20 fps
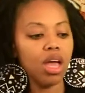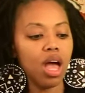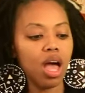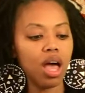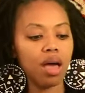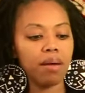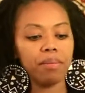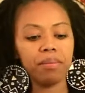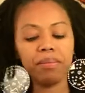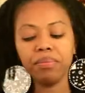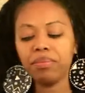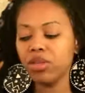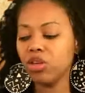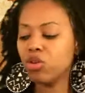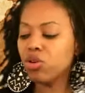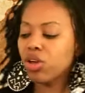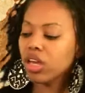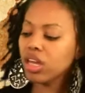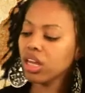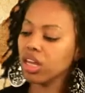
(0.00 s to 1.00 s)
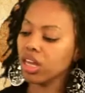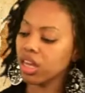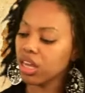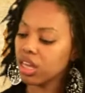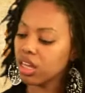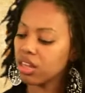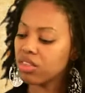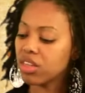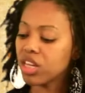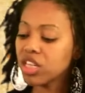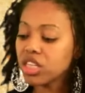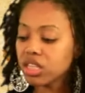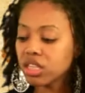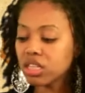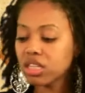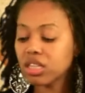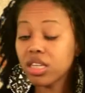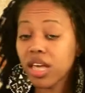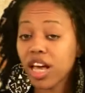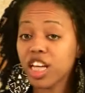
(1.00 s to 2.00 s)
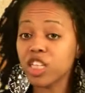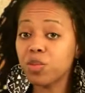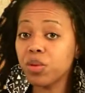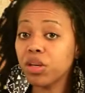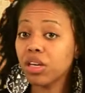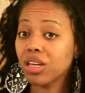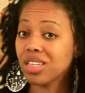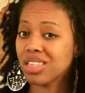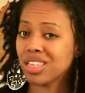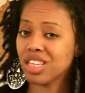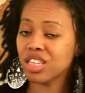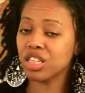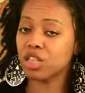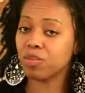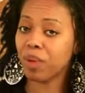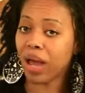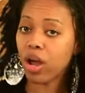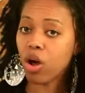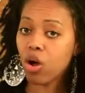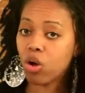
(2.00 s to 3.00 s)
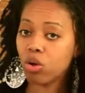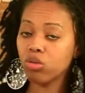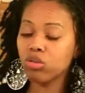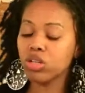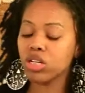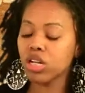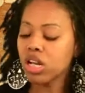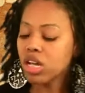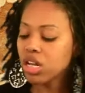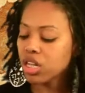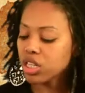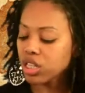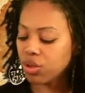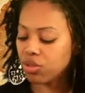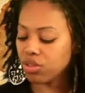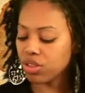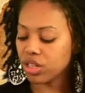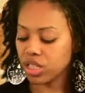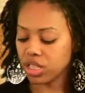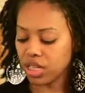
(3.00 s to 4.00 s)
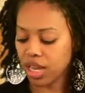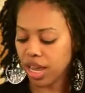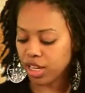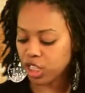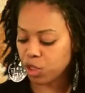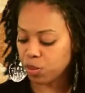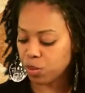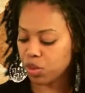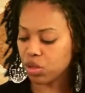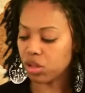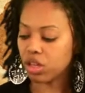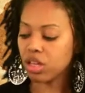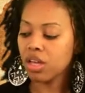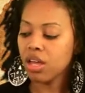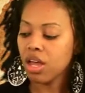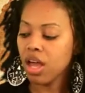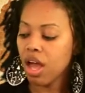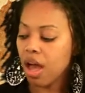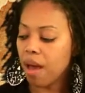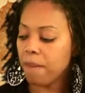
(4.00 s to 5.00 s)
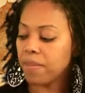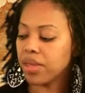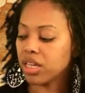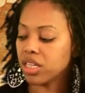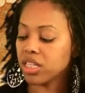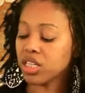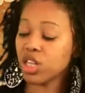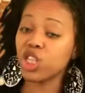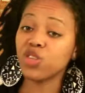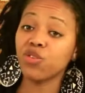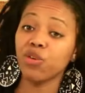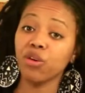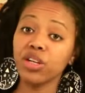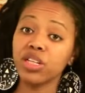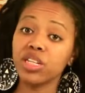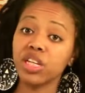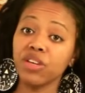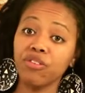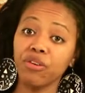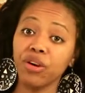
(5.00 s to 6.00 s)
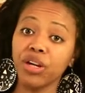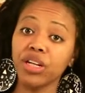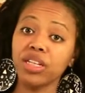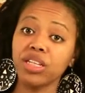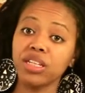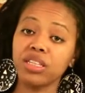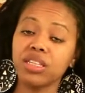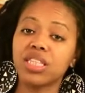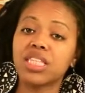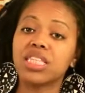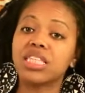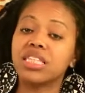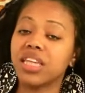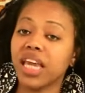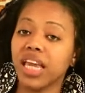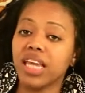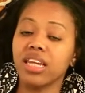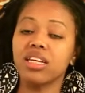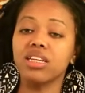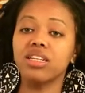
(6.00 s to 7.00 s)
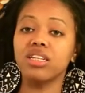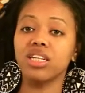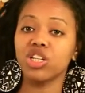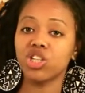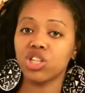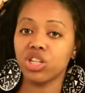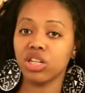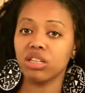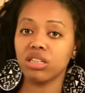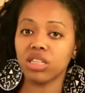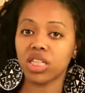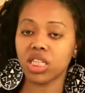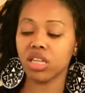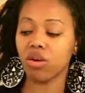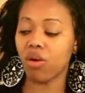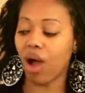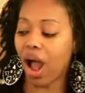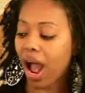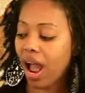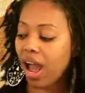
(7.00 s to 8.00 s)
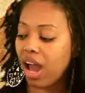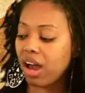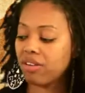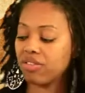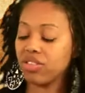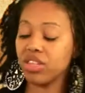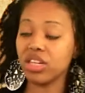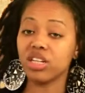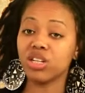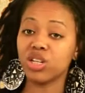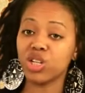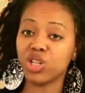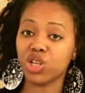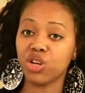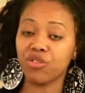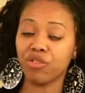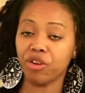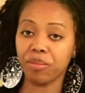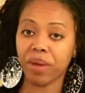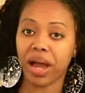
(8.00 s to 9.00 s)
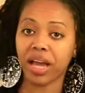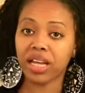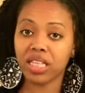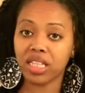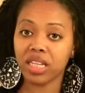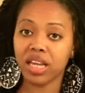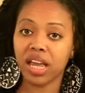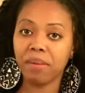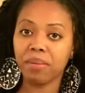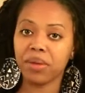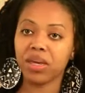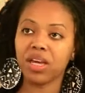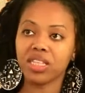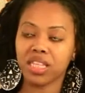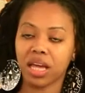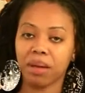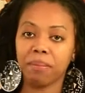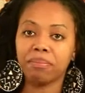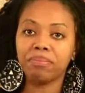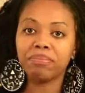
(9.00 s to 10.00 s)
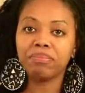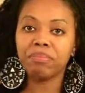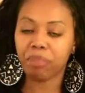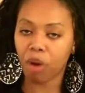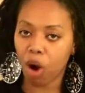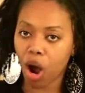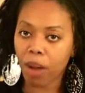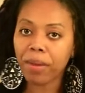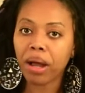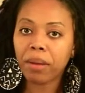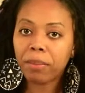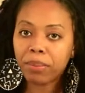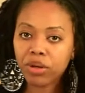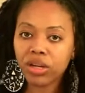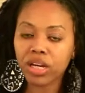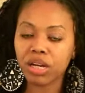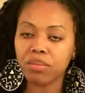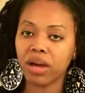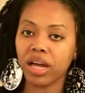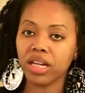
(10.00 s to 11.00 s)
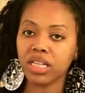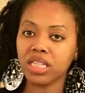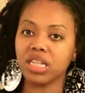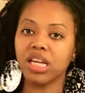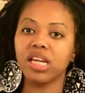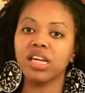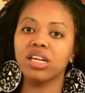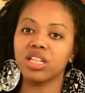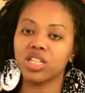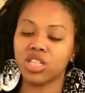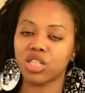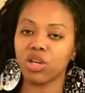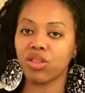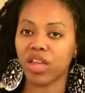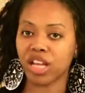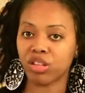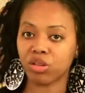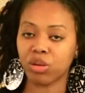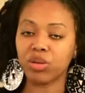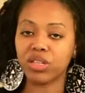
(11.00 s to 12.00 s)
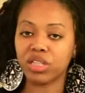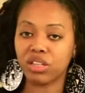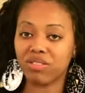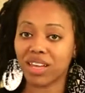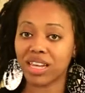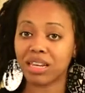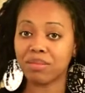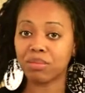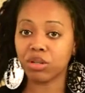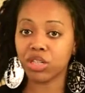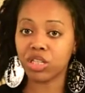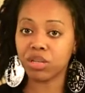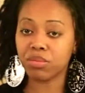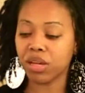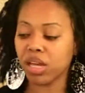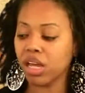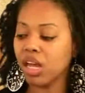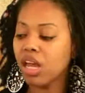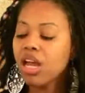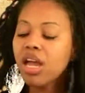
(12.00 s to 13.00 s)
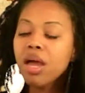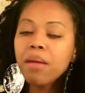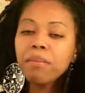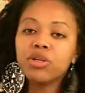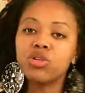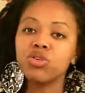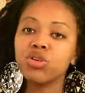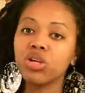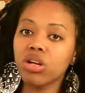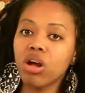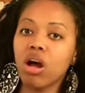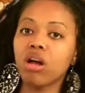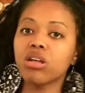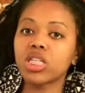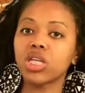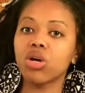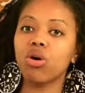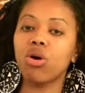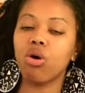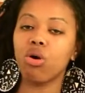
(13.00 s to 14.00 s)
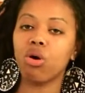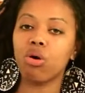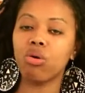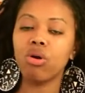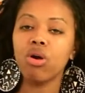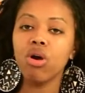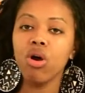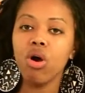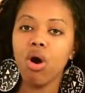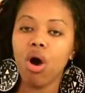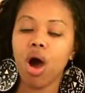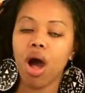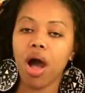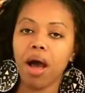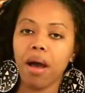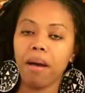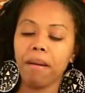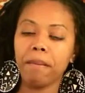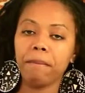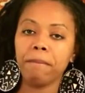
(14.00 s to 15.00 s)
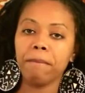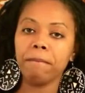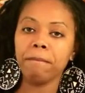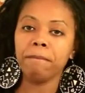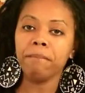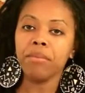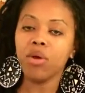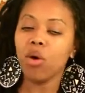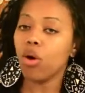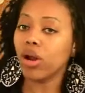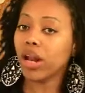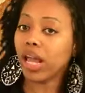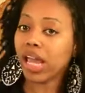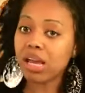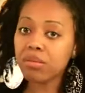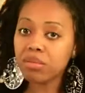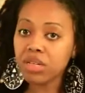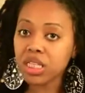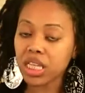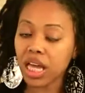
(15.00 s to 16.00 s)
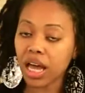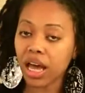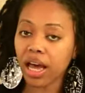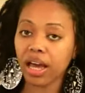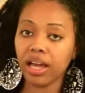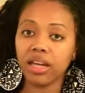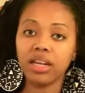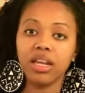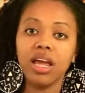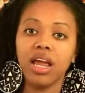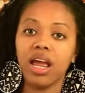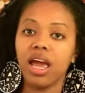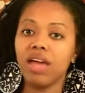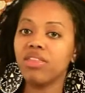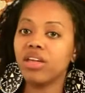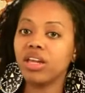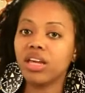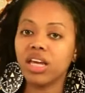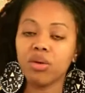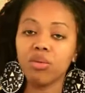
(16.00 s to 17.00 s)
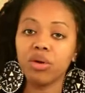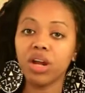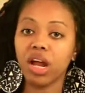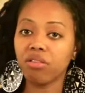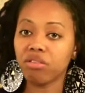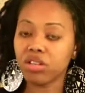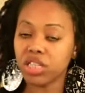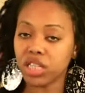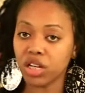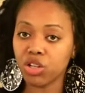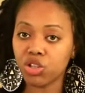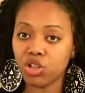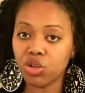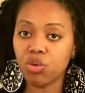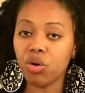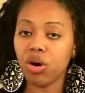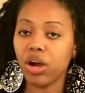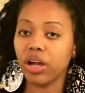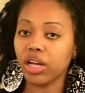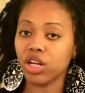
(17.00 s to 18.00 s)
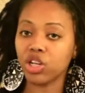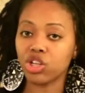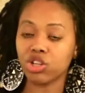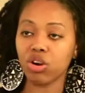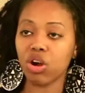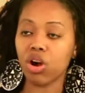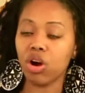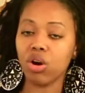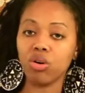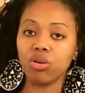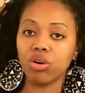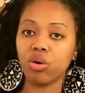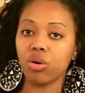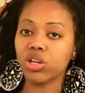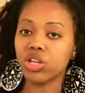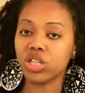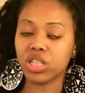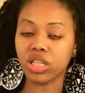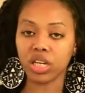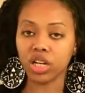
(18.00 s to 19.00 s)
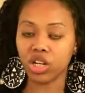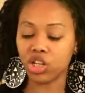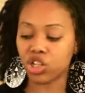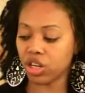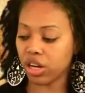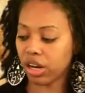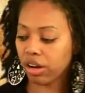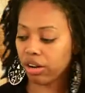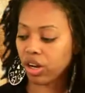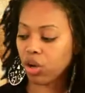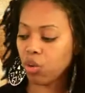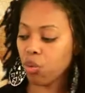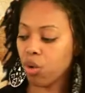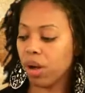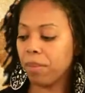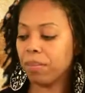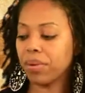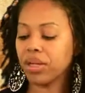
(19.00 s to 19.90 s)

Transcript: Um, you can get this textbook exists by Holt. So this textbook um, exists for different state editions. So I have the edition for my state because I bought my book in my state, and so that's what was available to me. But you can also go um, on Amazon and then get whatever state you want, get your own, or just get a generic one.